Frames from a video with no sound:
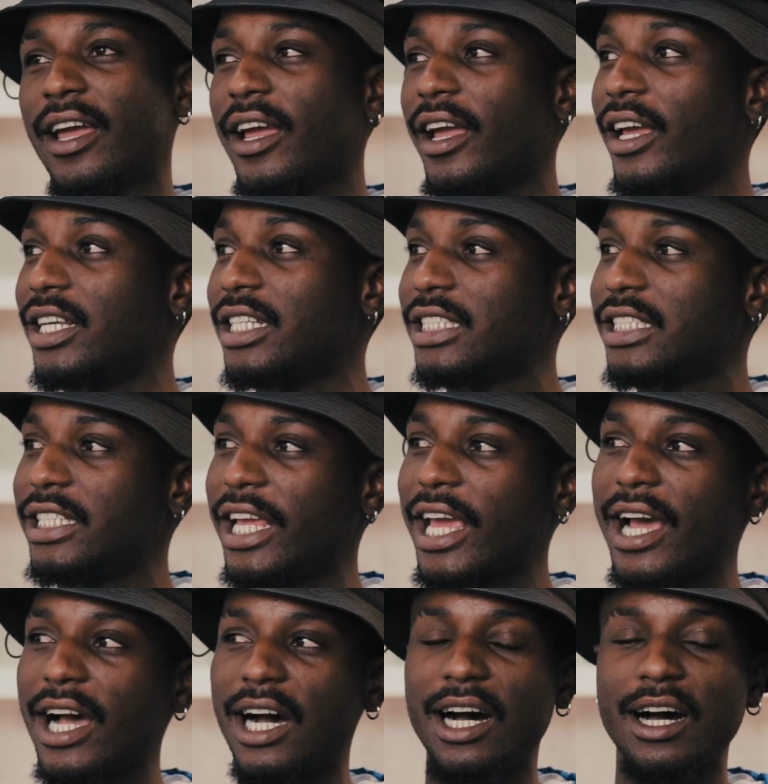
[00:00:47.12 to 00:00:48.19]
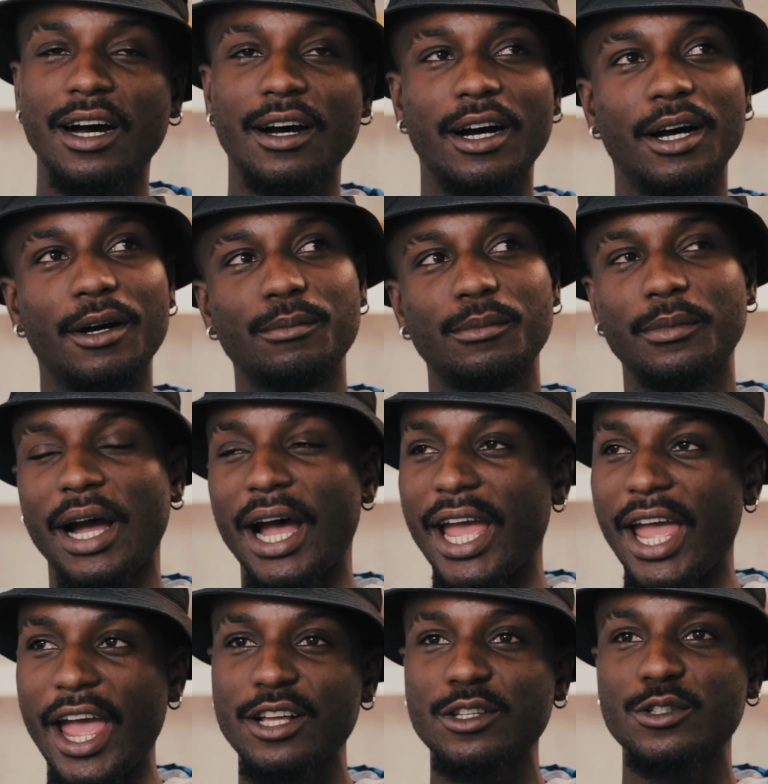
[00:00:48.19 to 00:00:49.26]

And yeah, I had